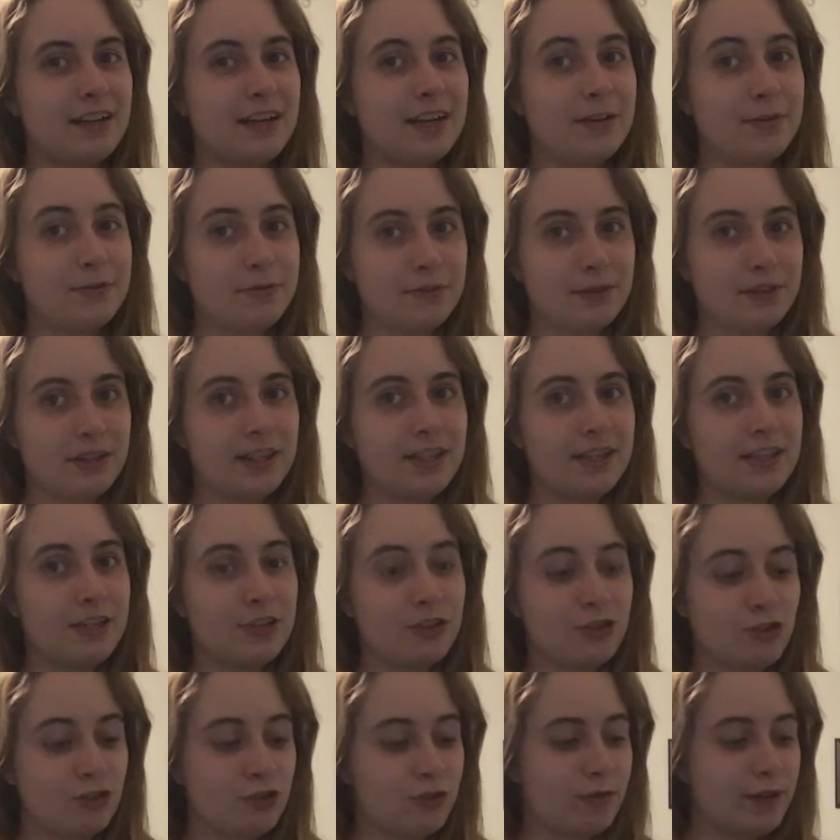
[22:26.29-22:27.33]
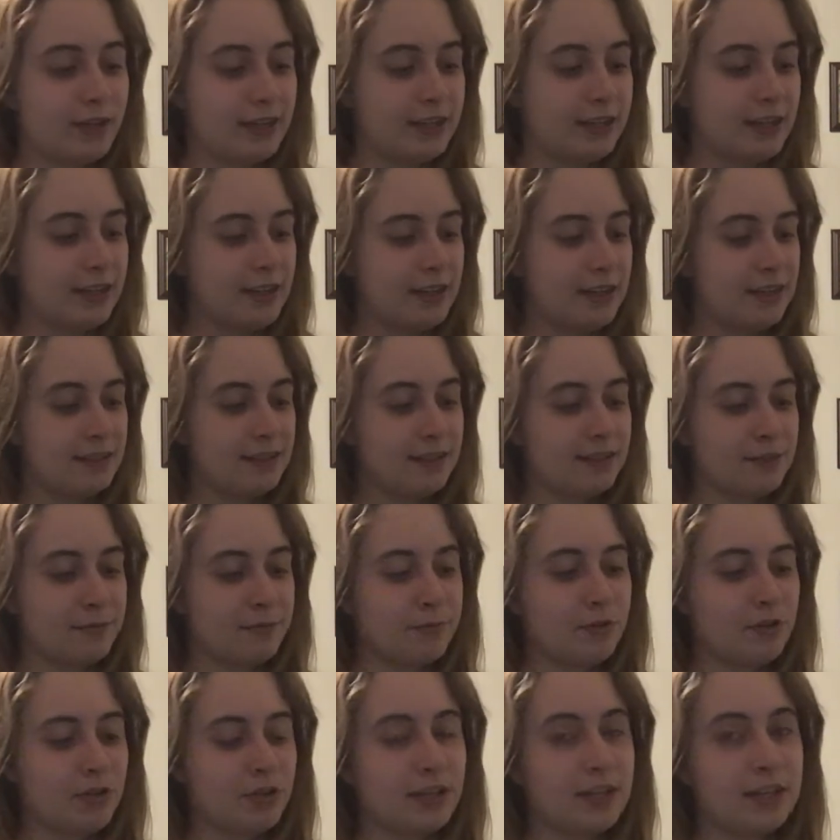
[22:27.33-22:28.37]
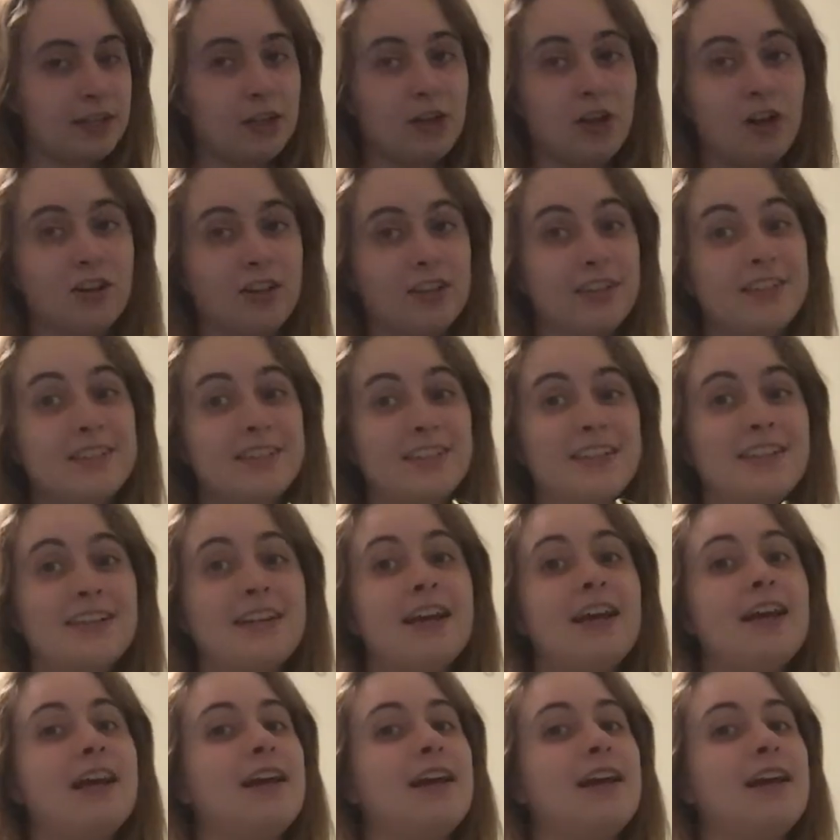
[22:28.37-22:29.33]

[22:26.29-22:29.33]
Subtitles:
I really enjoyed this book, and honestly,